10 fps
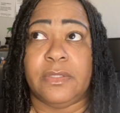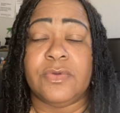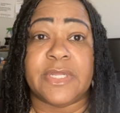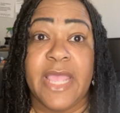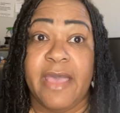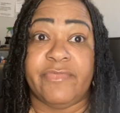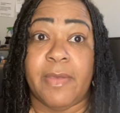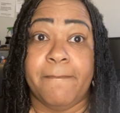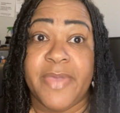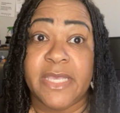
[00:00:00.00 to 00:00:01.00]
you can have
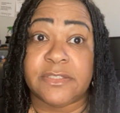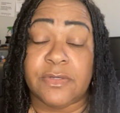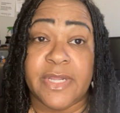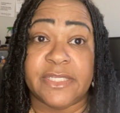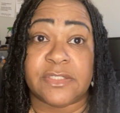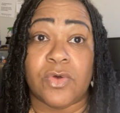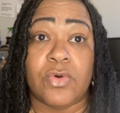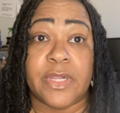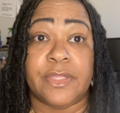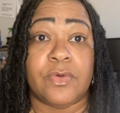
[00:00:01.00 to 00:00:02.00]
the best credit
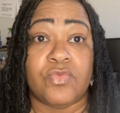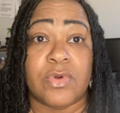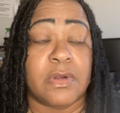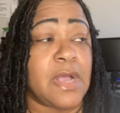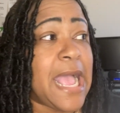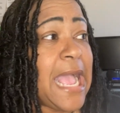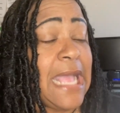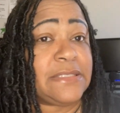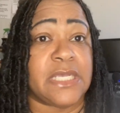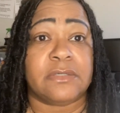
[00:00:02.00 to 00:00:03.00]
score in the world.
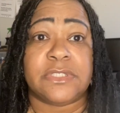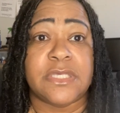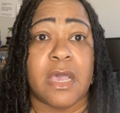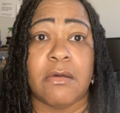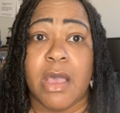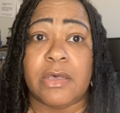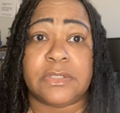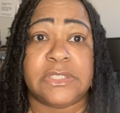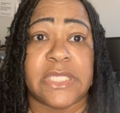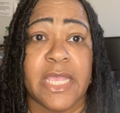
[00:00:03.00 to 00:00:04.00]
I talk to y'all
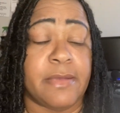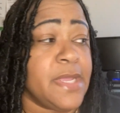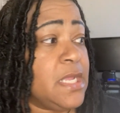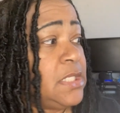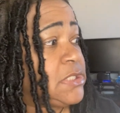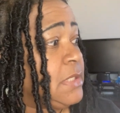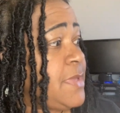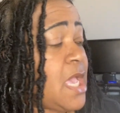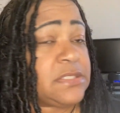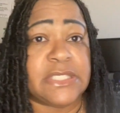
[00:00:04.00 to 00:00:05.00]
all the time. Some
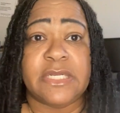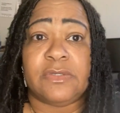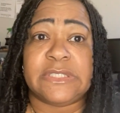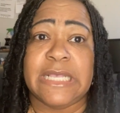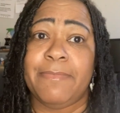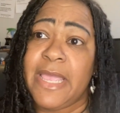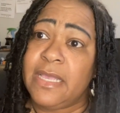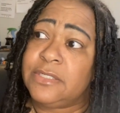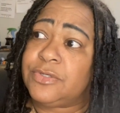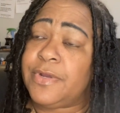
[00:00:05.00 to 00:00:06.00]
y'all sitting on seven
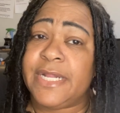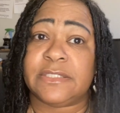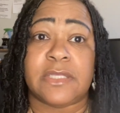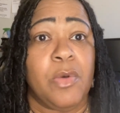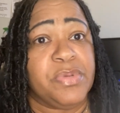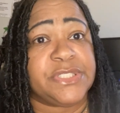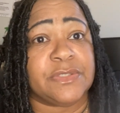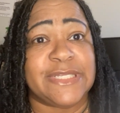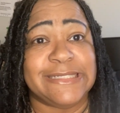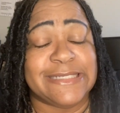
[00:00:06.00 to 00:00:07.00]
eight hundred credit score, but
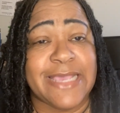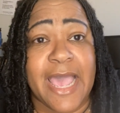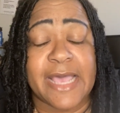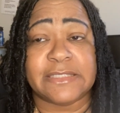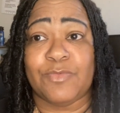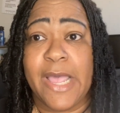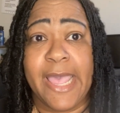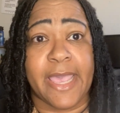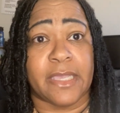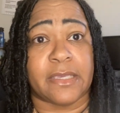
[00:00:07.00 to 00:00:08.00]
your DTI is
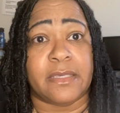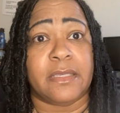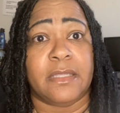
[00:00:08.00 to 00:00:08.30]
whack.